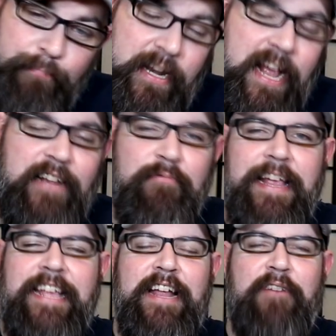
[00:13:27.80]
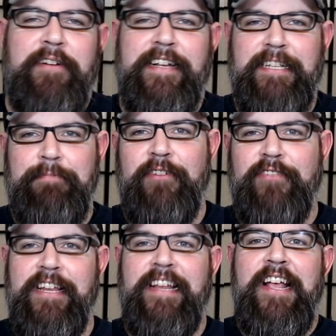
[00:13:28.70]
But I had to rank it how I
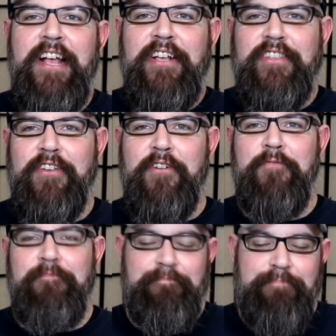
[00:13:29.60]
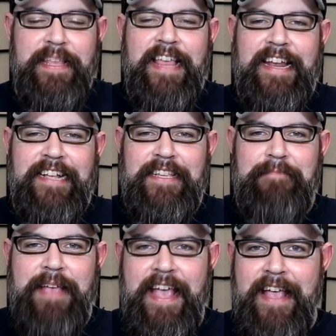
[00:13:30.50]
experienced it. So be that as it
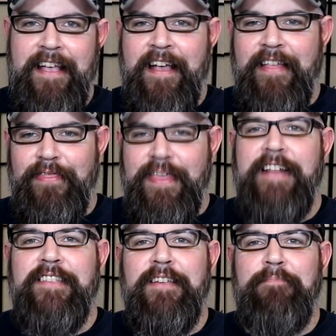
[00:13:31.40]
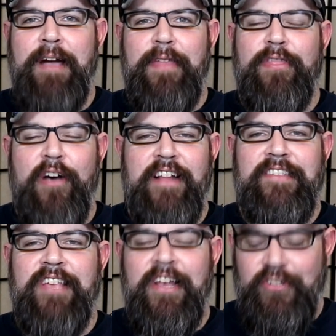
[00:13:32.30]
may, that's my
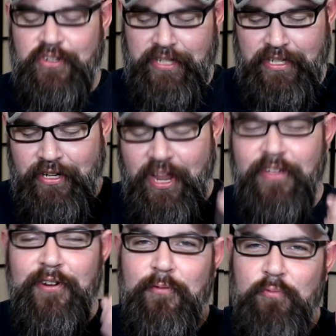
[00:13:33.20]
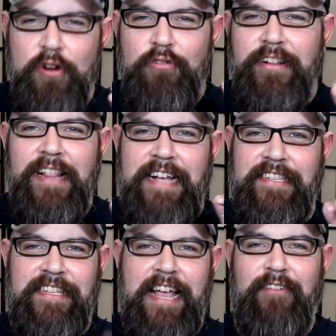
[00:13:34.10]
thoughts. Just another
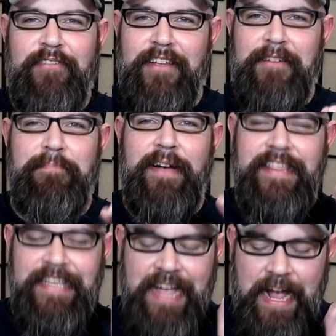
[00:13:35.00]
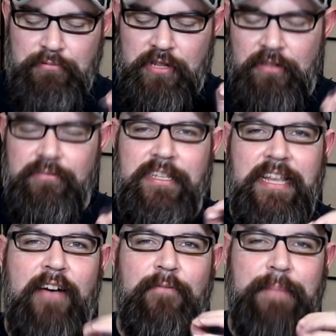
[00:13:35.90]
world-class stout done by the absolute
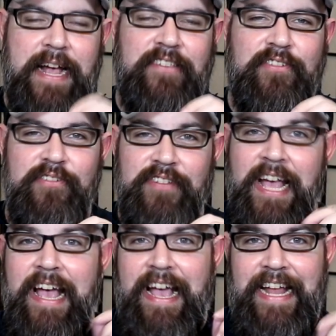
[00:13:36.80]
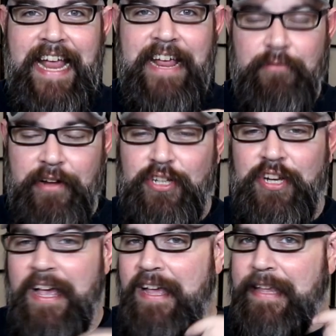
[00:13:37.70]
stout masters at Anchorage.
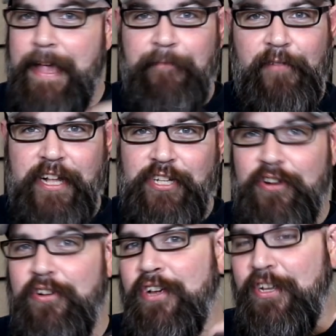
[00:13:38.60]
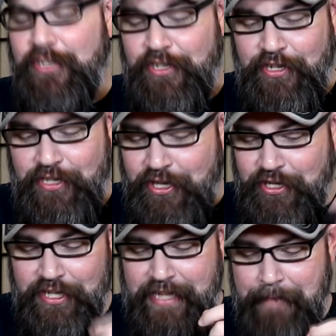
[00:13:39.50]
Gabe Fletcher, you
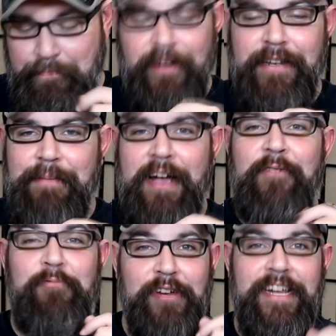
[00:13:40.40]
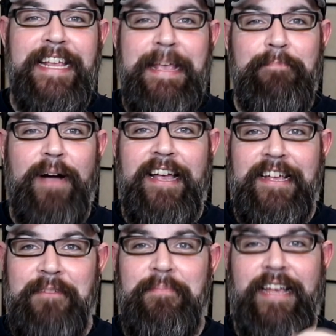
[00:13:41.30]
just keep putting them out. We're going to keep buying
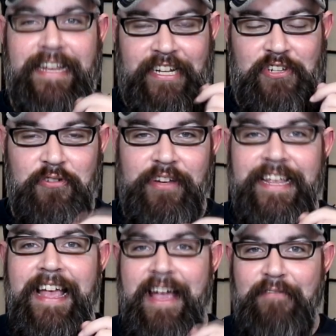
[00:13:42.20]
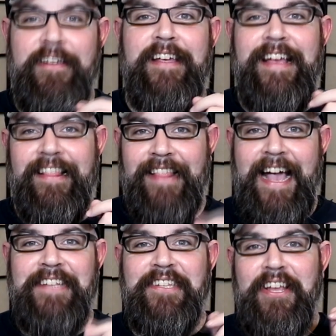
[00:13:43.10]
them and enjoying every
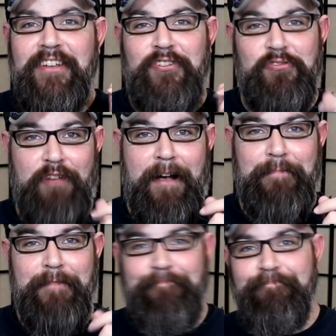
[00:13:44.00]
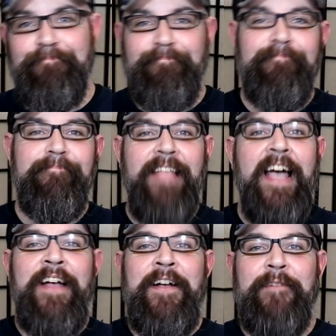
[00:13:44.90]
last drop.
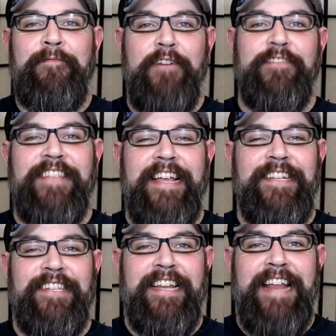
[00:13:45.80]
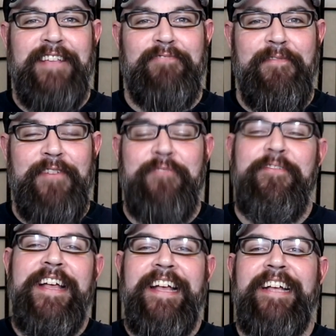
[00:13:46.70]
Folks, that is today's review.
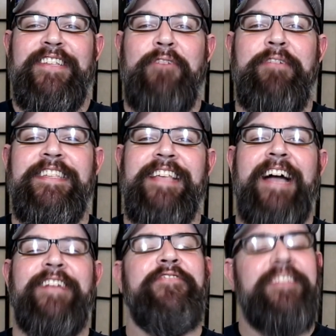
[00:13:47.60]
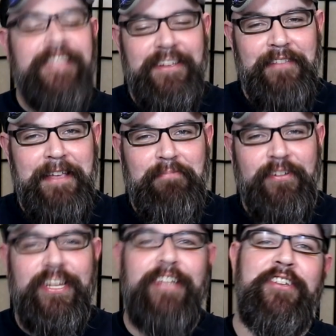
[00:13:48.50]
As always, I do sincerely
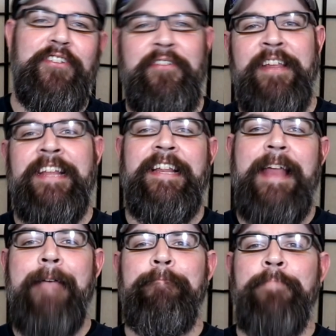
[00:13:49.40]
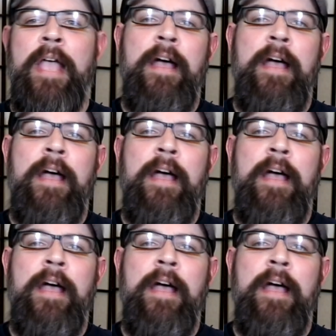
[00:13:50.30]
appreciate you tuning in today.